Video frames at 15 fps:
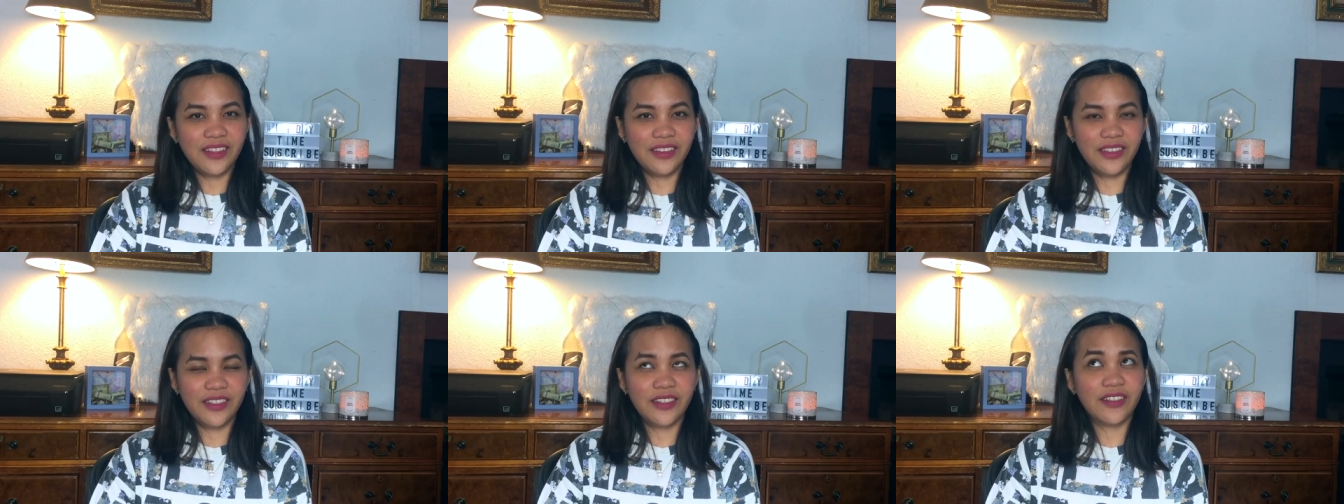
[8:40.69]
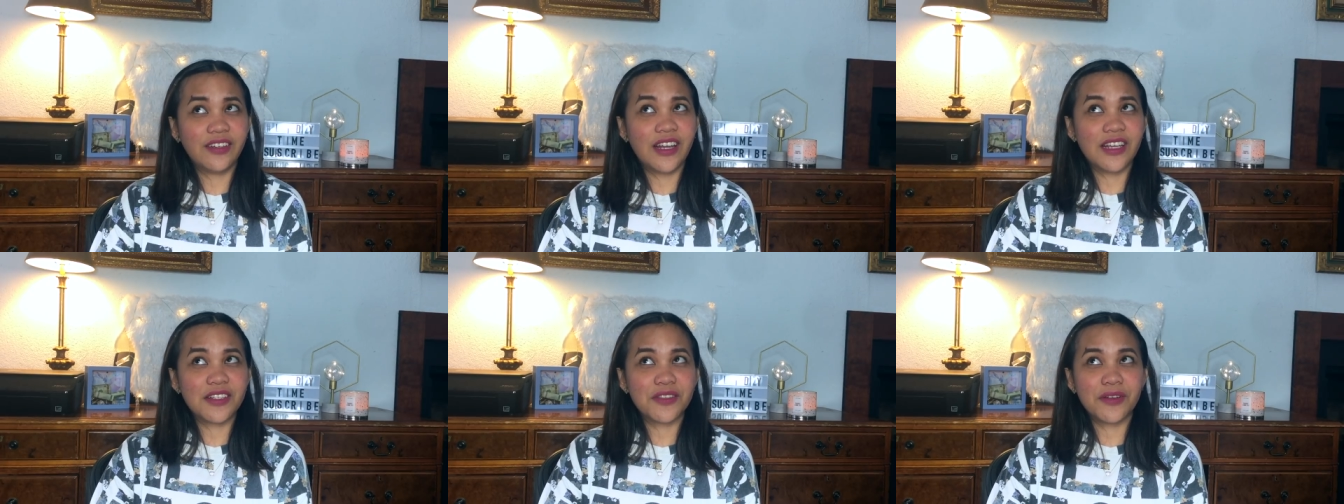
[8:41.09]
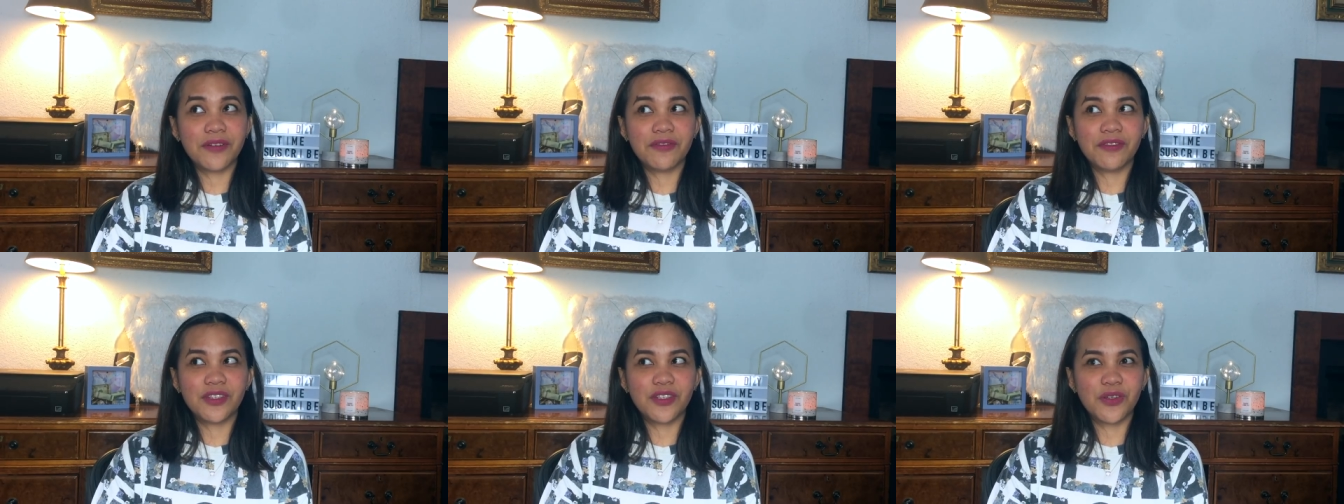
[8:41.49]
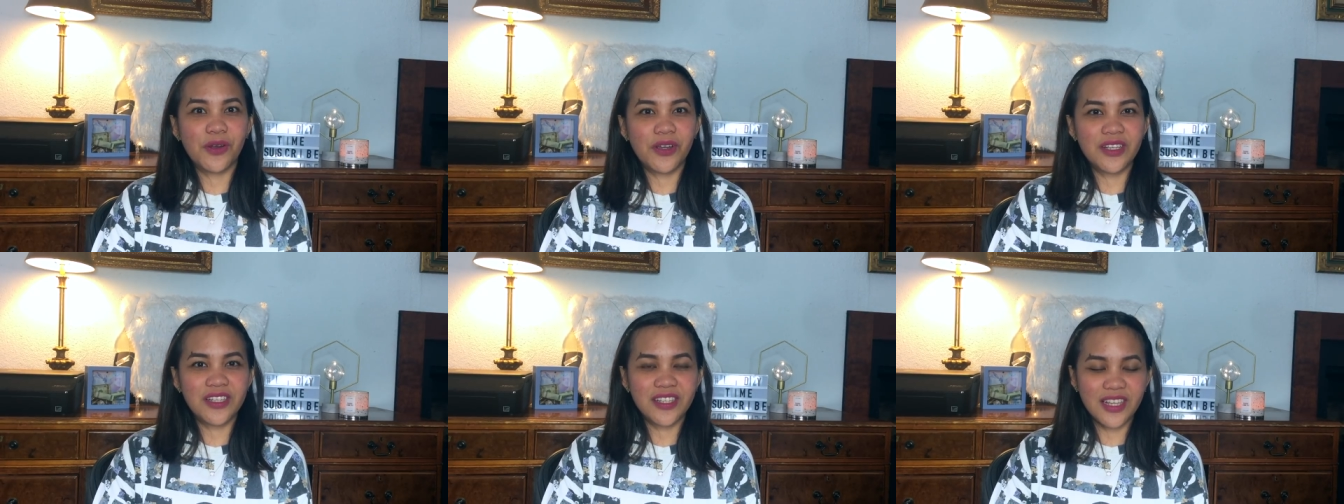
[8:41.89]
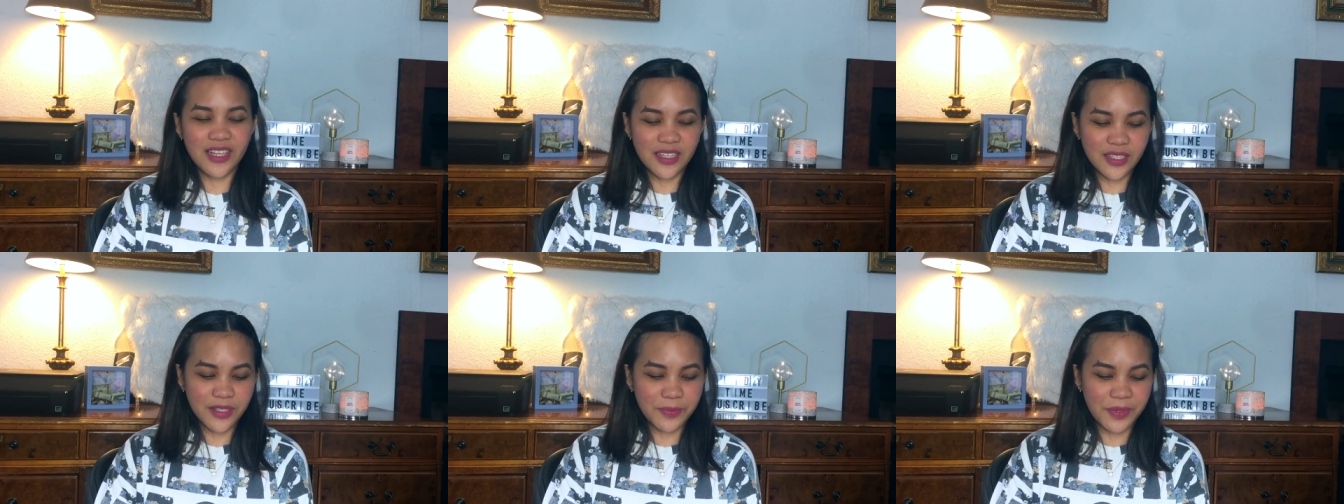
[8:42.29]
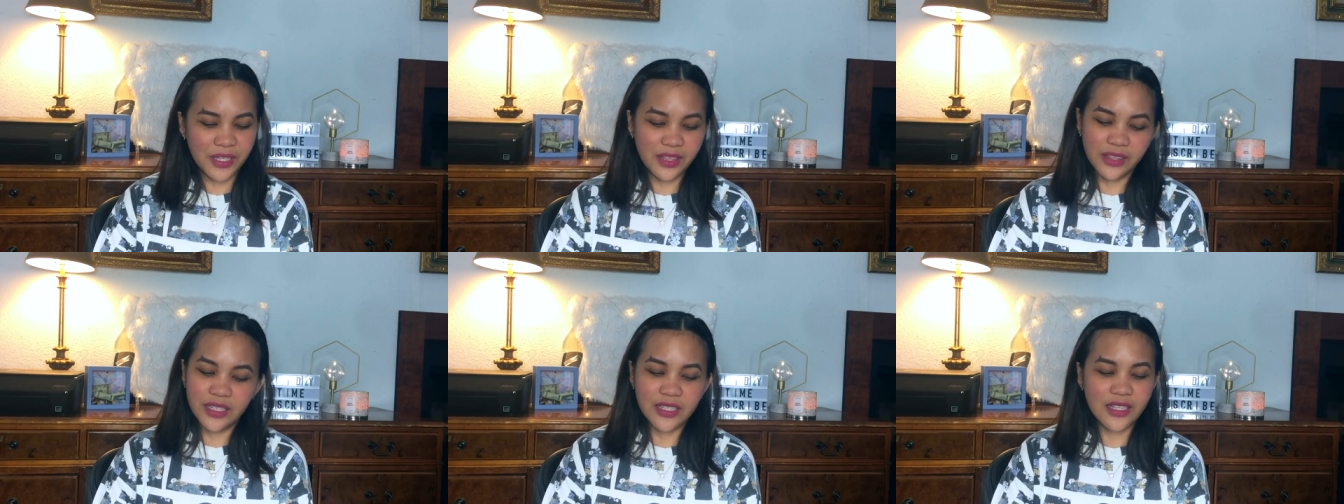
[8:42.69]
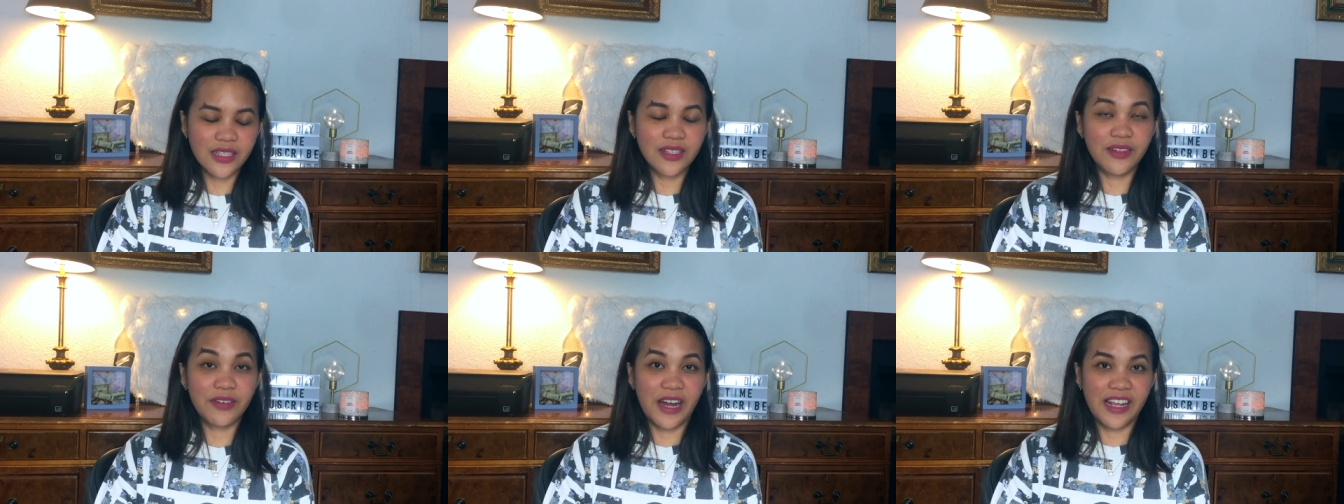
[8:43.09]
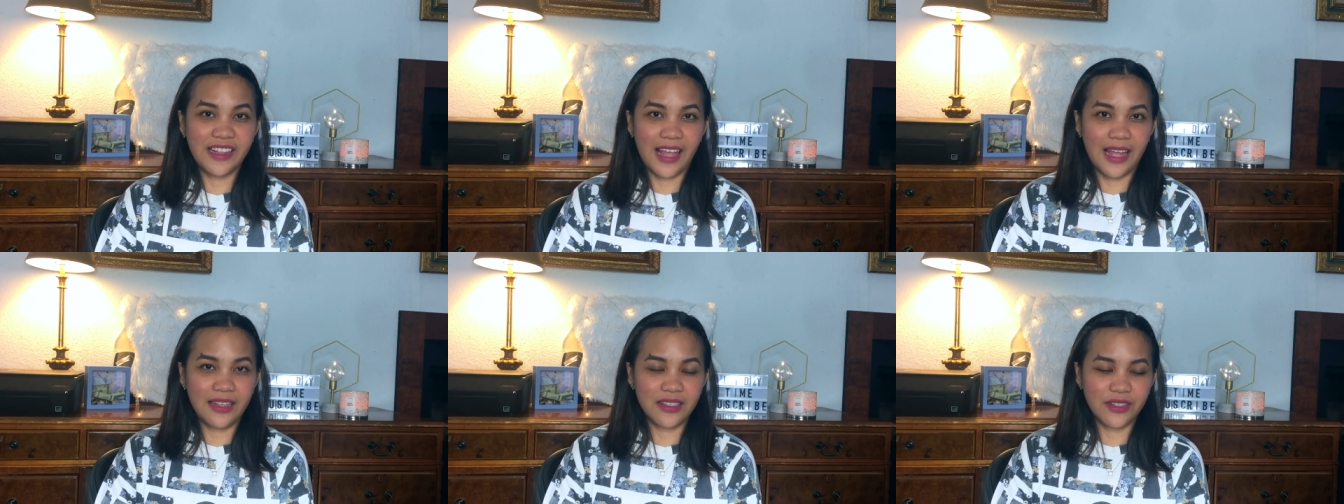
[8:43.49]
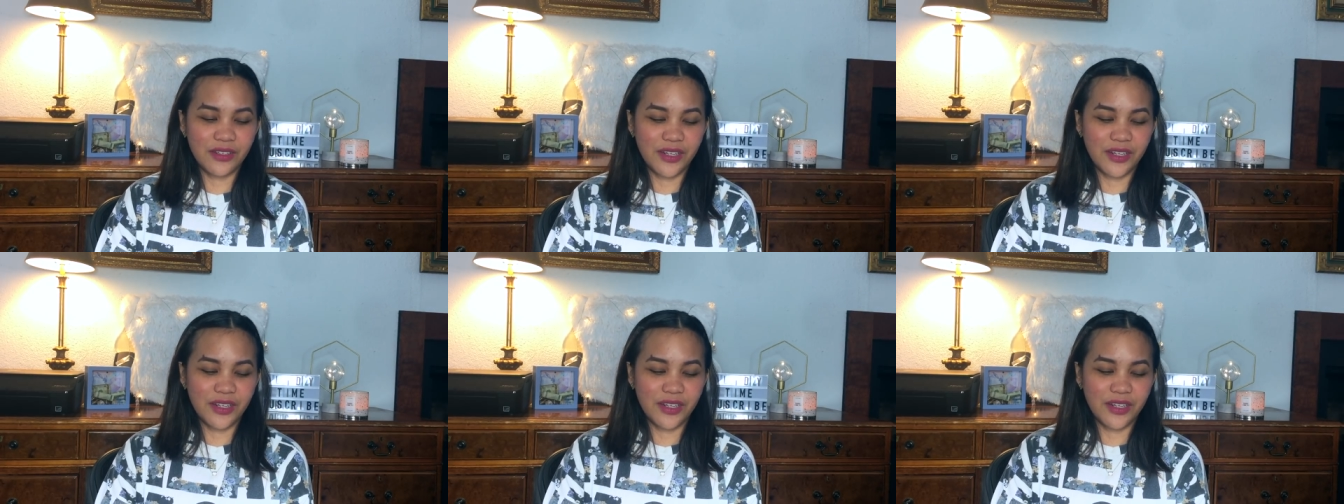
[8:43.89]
the rest of the choices, but this is the right answer.